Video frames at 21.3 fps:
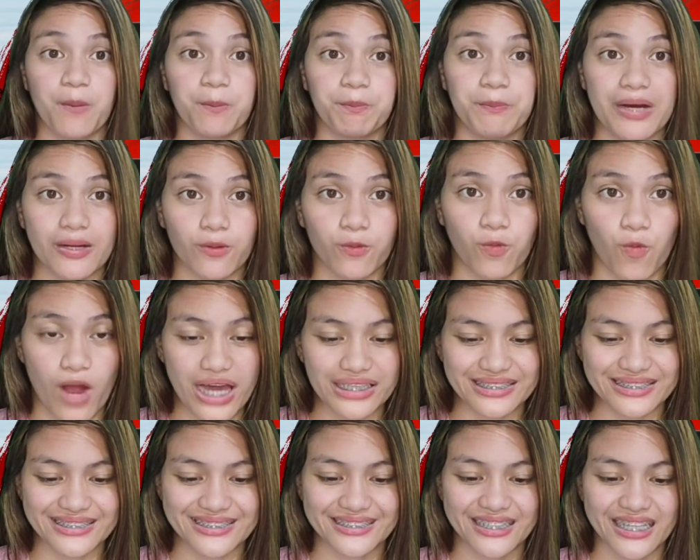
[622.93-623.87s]

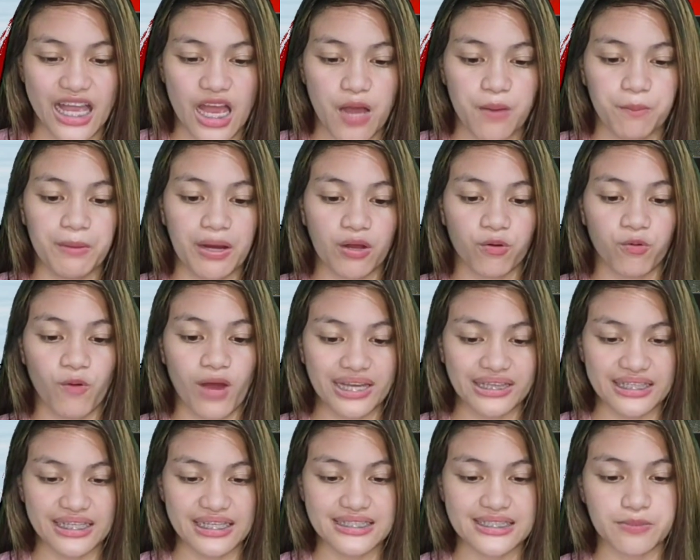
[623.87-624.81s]
Bakwat.
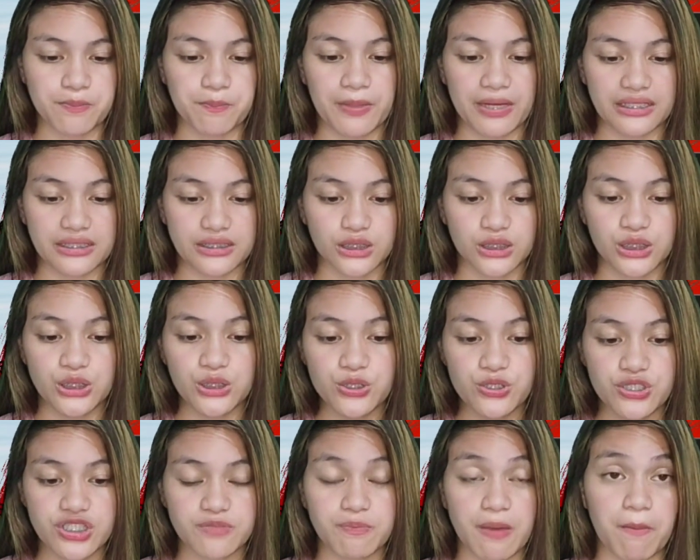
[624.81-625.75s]
Bakwat is a belt
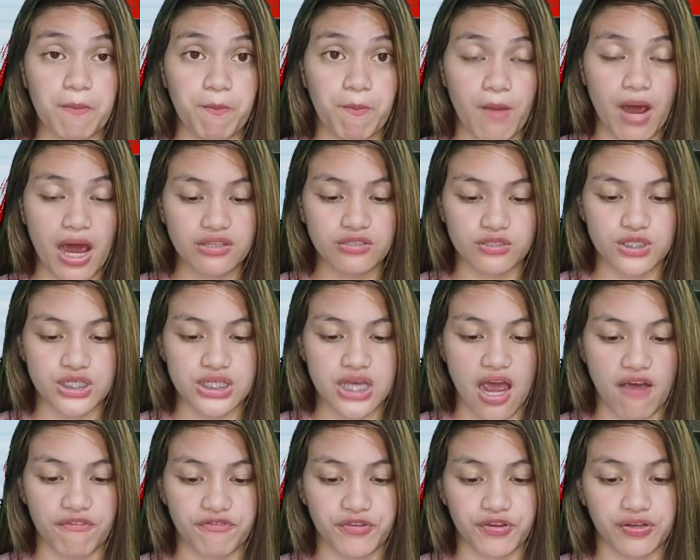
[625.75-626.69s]
used by mothers
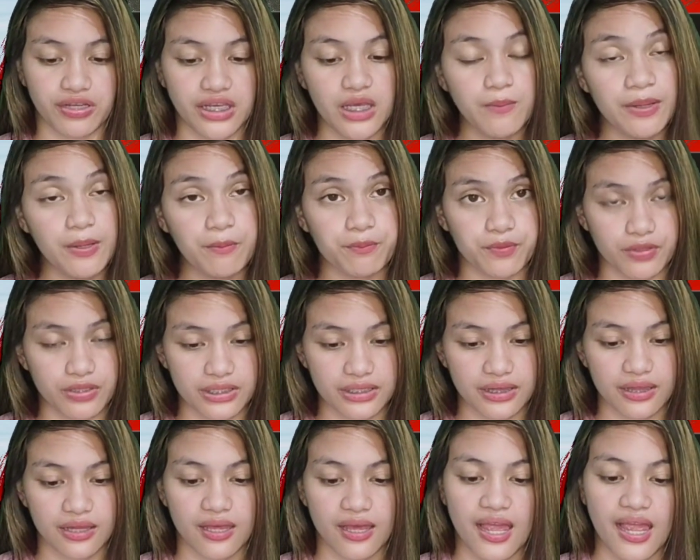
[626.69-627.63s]
after giving birth.
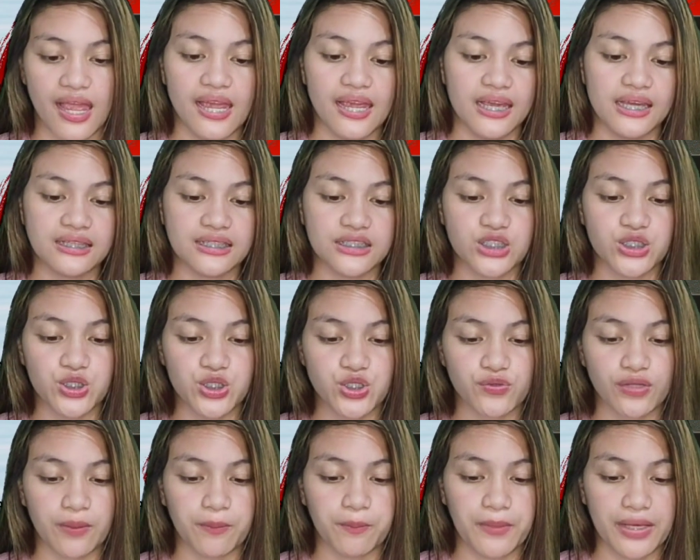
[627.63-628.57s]
It is
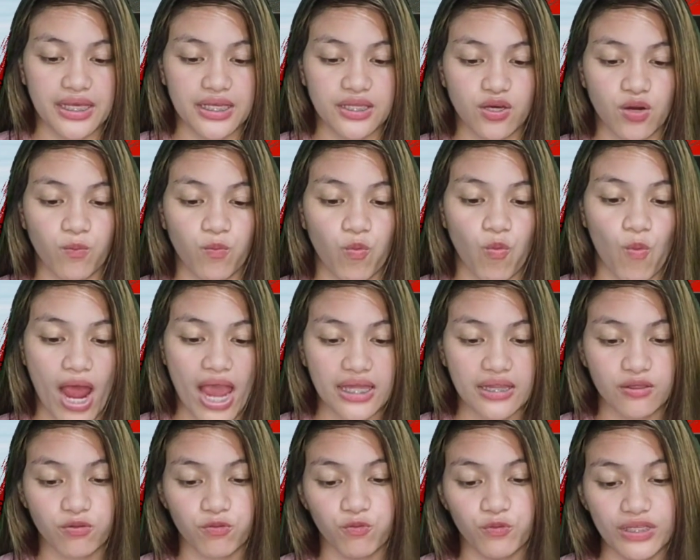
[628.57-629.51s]
usually made of
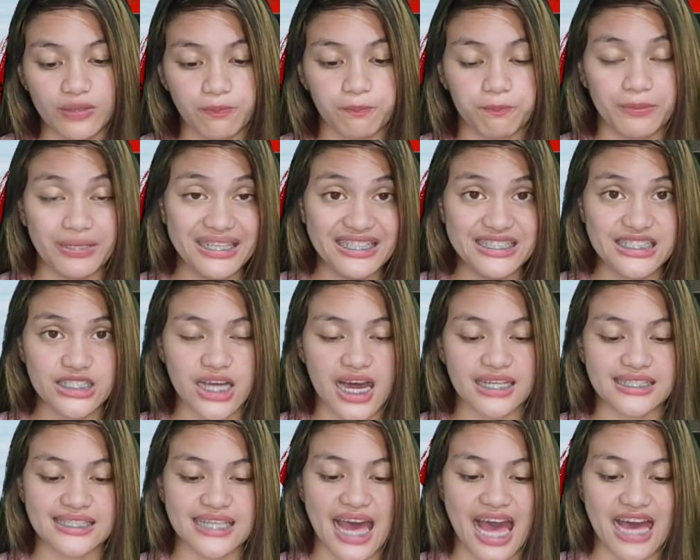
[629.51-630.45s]
white with beads
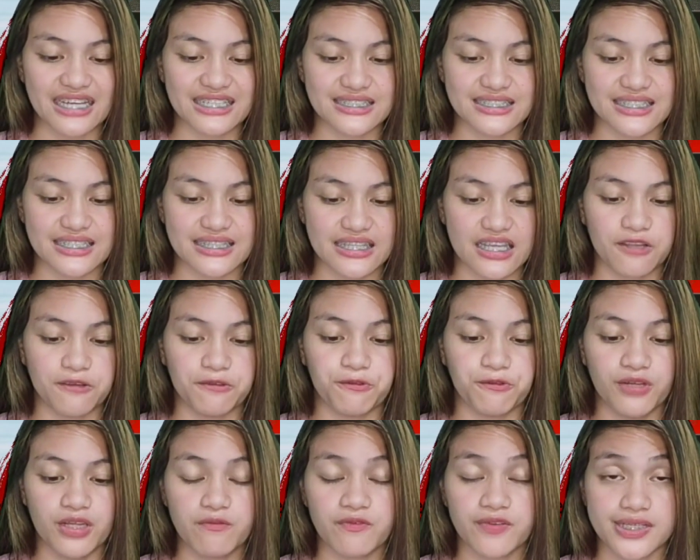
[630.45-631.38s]
as accent and
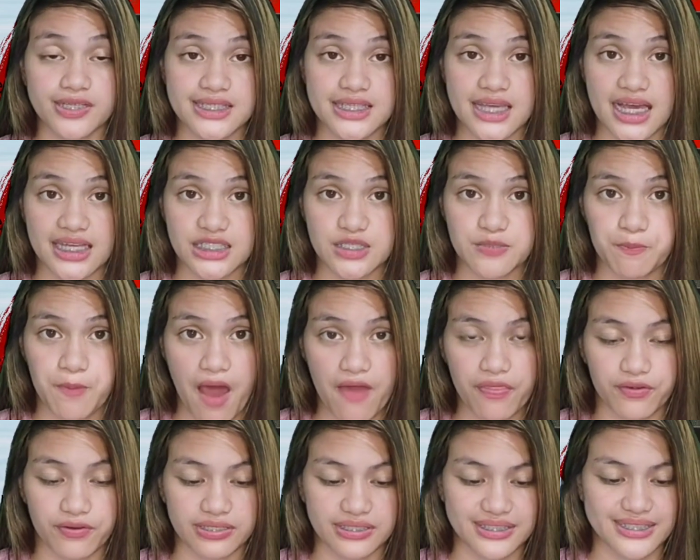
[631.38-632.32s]
rivers as
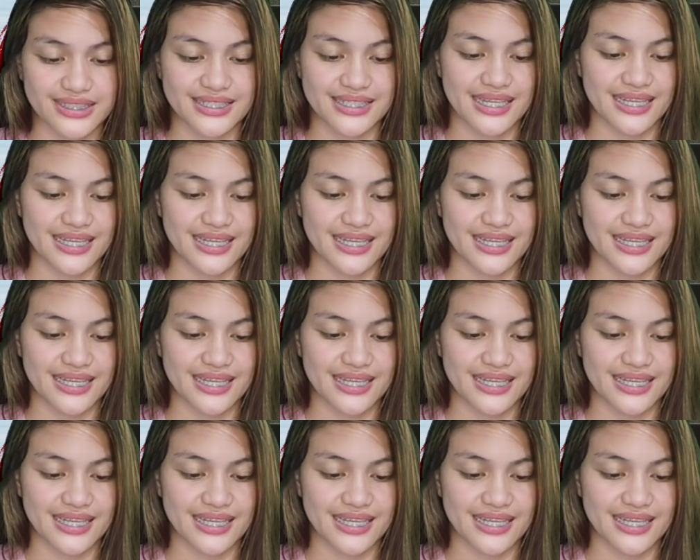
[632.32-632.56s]
patterns.